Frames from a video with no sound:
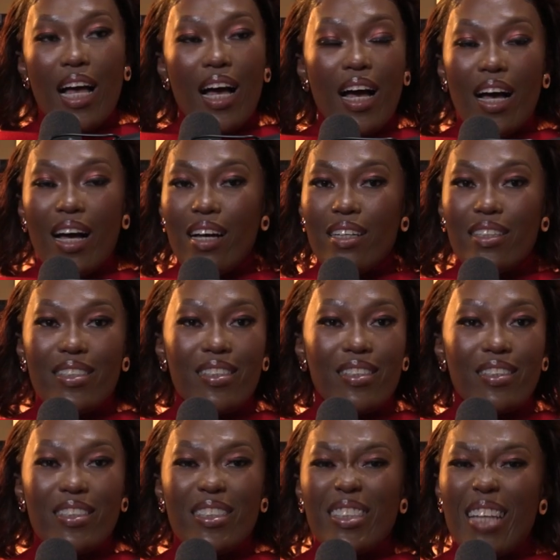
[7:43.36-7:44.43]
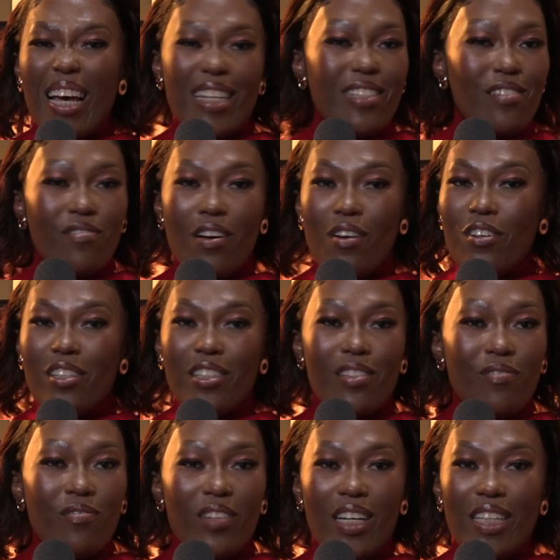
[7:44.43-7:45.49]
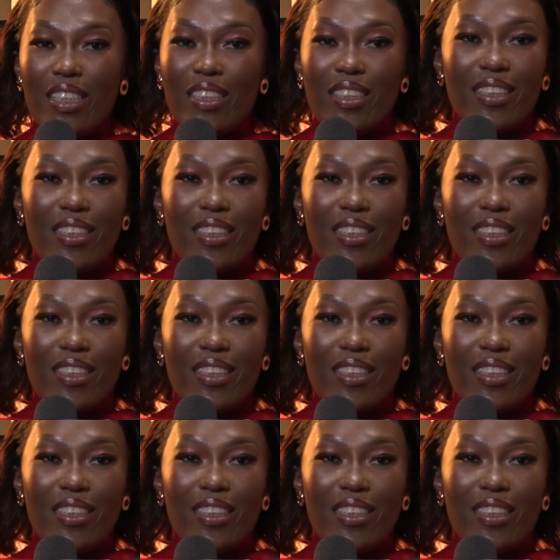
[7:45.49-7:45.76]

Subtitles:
I devour it and fun.